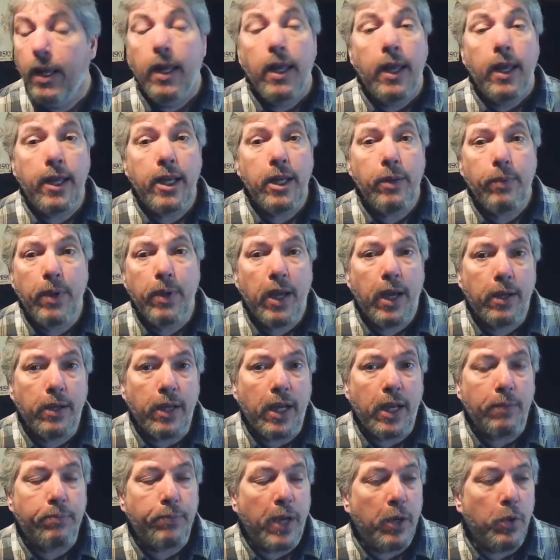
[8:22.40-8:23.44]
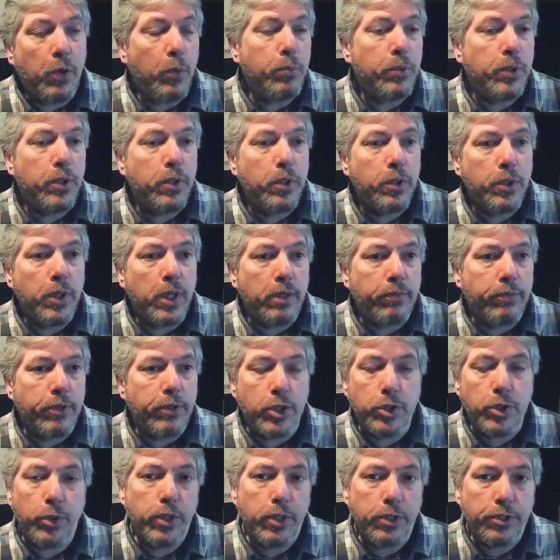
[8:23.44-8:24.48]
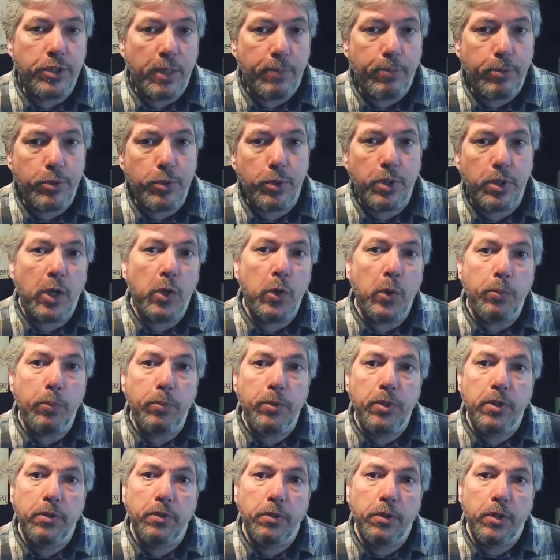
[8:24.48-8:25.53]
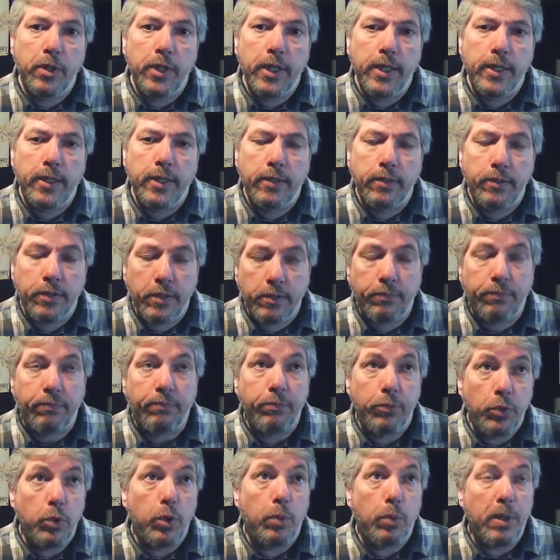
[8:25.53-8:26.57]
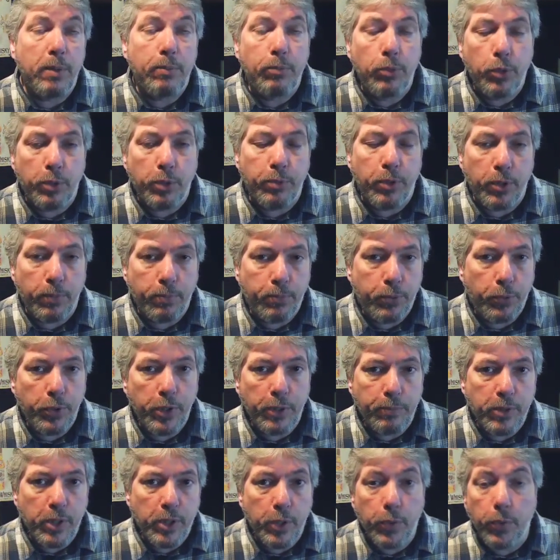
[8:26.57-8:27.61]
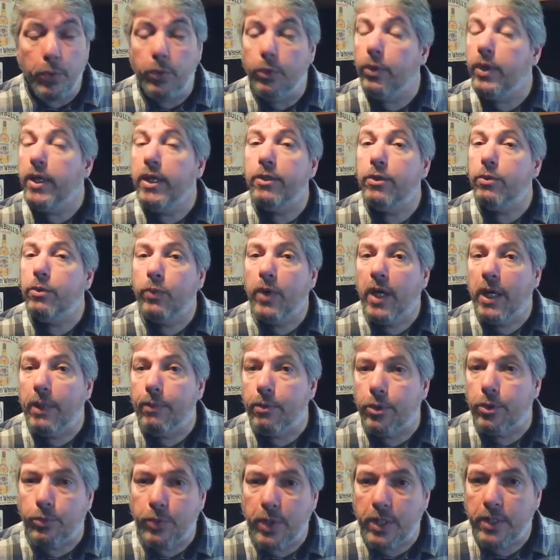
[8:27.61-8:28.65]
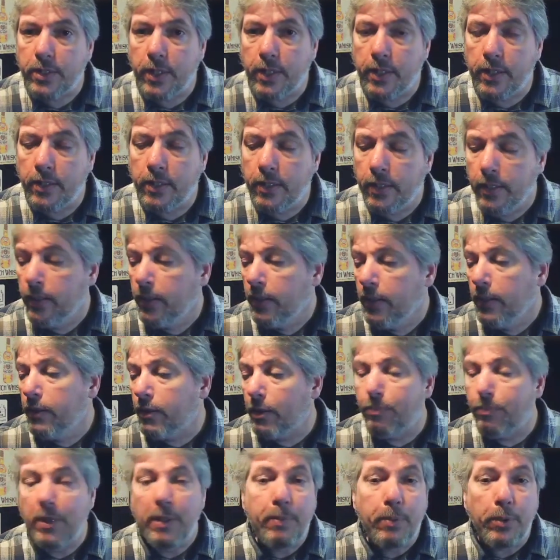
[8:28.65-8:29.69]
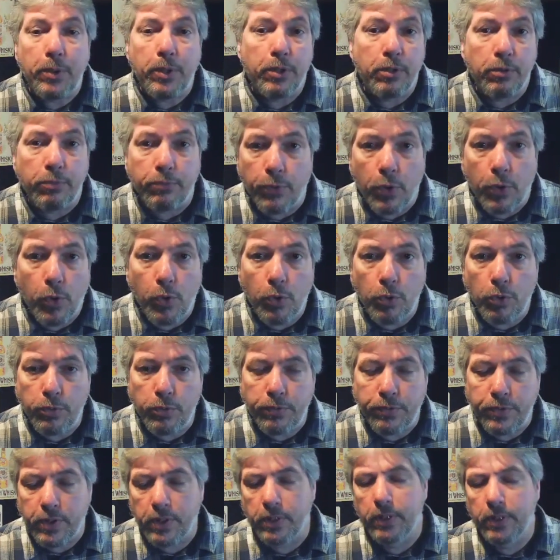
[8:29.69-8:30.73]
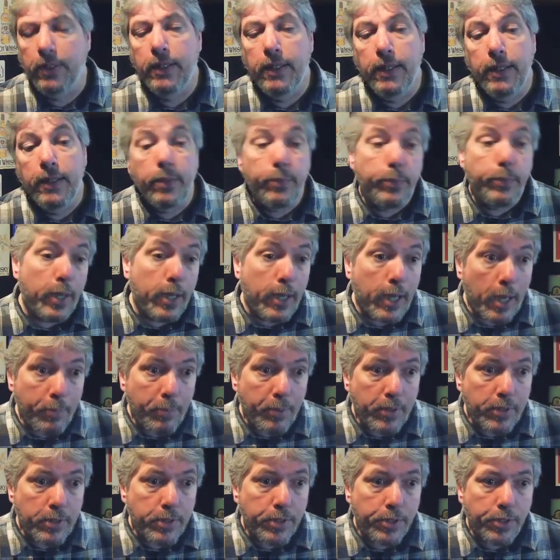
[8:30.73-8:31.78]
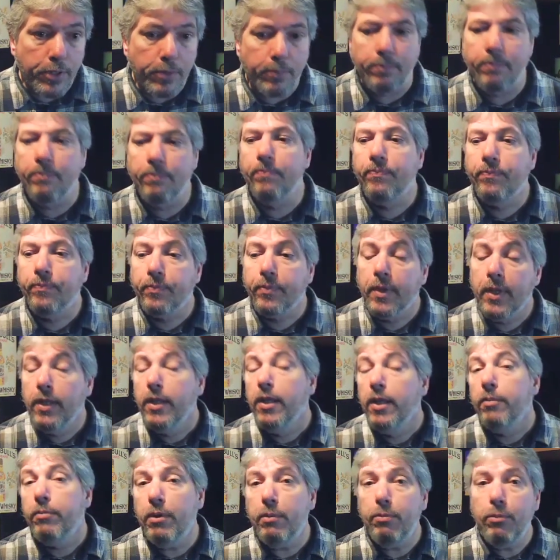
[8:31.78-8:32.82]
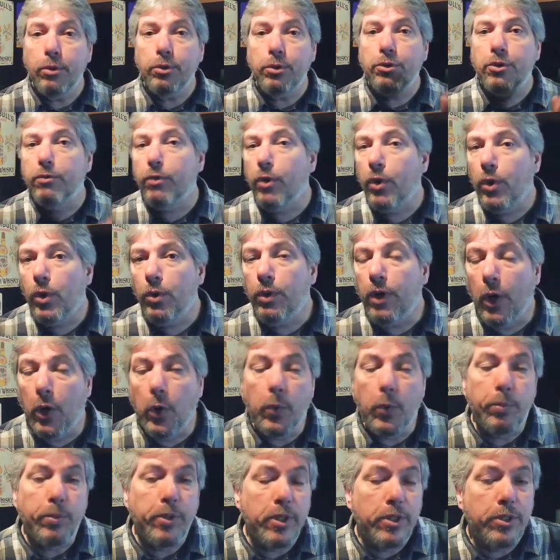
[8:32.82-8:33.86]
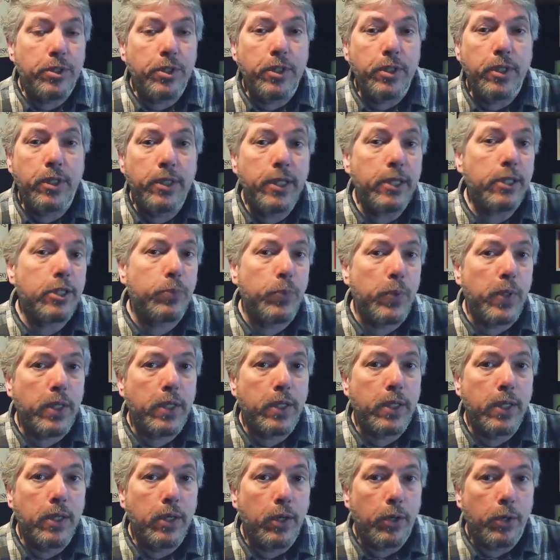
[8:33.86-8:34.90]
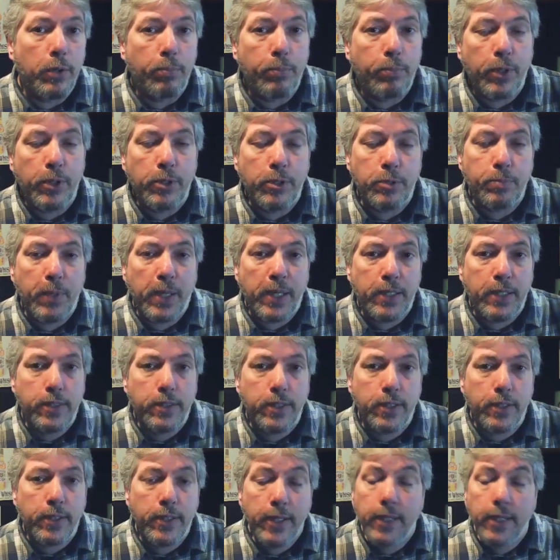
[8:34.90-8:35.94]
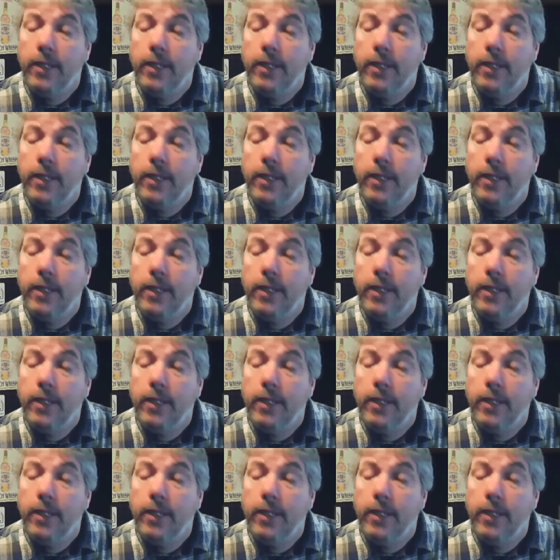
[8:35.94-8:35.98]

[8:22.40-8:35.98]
Anyway, I hope you have enjoyed this episode. I hope you know a bit more about the poem now, the reason why it was written, the people involved, what happened to them. But most of all, I hope to see you next week on Burns Banter.